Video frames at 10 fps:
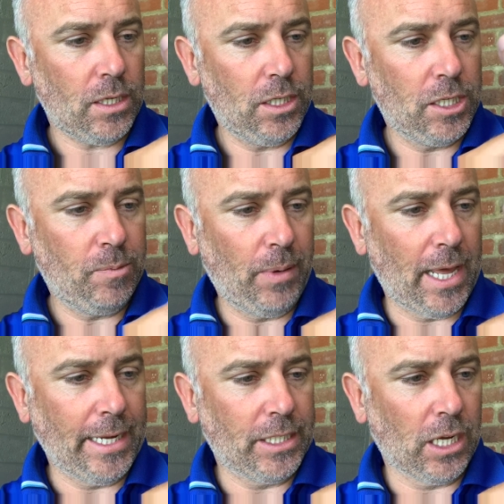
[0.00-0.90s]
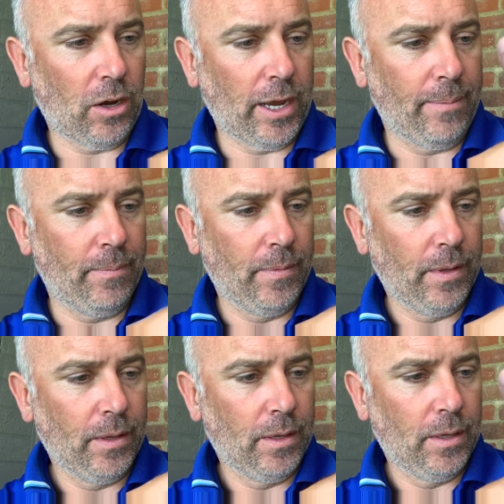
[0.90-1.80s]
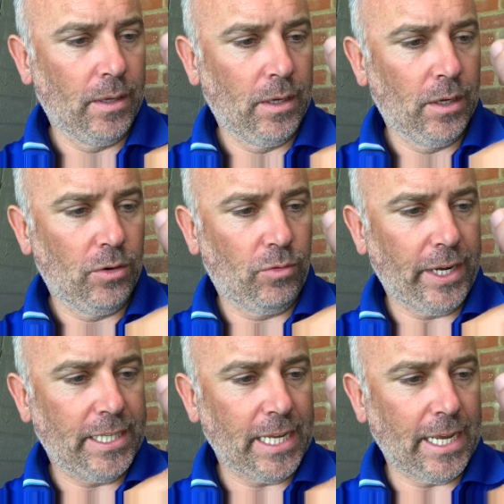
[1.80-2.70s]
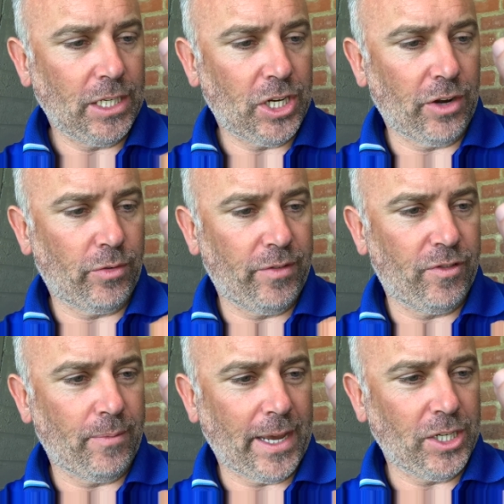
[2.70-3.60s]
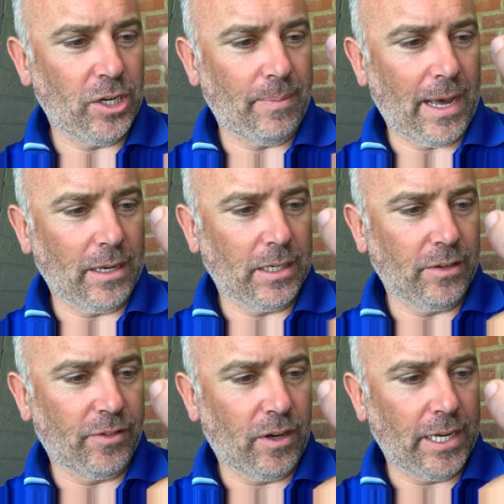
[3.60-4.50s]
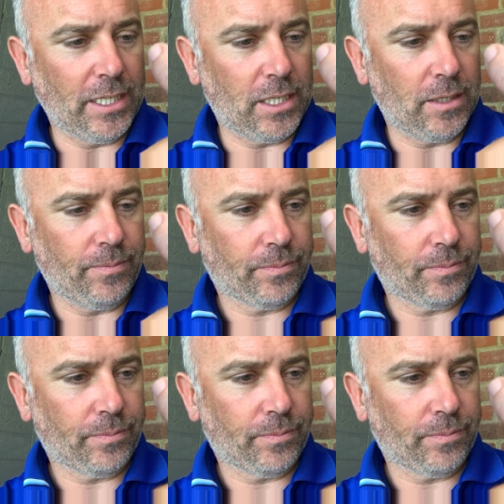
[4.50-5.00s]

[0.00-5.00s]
Display time, reset, general information about the device.